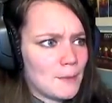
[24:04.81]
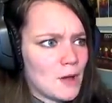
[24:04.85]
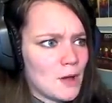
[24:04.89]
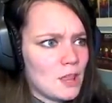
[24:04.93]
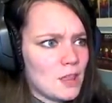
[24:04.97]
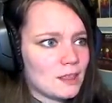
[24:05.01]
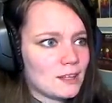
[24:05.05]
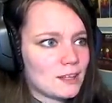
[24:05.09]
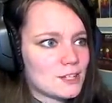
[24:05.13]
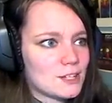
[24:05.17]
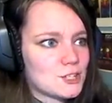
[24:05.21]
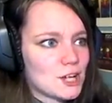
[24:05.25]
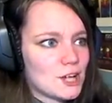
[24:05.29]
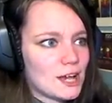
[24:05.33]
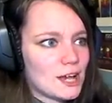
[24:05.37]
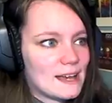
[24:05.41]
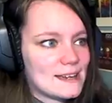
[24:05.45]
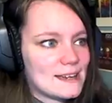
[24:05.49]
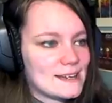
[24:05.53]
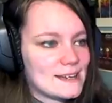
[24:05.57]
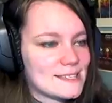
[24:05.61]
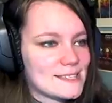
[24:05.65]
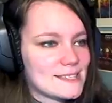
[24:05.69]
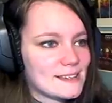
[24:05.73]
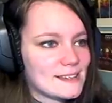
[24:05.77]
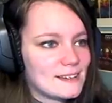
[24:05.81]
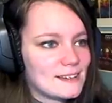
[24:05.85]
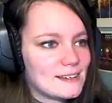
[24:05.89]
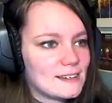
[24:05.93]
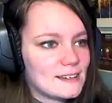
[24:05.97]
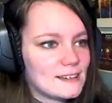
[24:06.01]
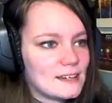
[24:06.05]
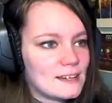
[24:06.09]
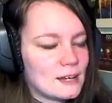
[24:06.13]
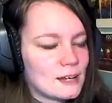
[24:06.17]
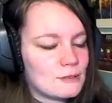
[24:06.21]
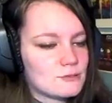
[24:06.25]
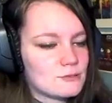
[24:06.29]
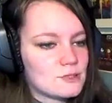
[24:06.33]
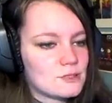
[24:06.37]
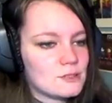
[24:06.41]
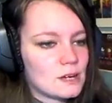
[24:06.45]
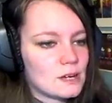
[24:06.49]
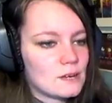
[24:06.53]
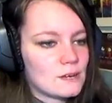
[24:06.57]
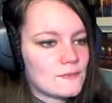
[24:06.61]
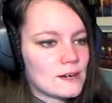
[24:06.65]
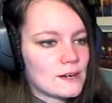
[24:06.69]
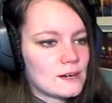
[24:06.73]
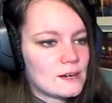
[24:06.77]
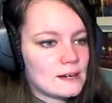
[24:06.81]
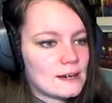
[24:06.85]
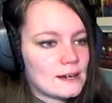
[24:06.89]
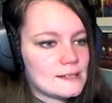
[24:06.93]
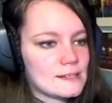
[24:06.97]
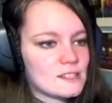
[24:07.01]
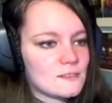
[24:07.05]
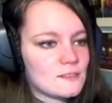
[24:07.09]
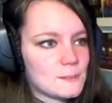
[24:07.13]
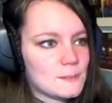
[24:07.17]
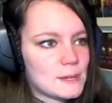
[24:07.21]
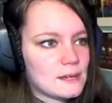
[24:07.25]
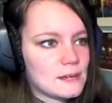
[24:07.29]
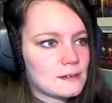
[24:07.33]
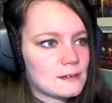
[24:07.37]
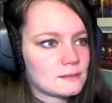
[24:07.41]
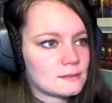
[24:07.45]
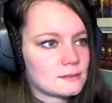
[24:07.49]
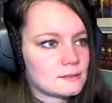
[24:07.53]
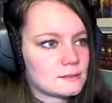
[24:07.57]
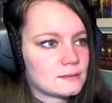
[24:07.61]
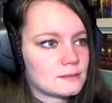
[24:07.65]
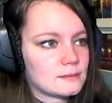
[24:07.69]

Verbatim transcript: apologize. That was not very nice of me.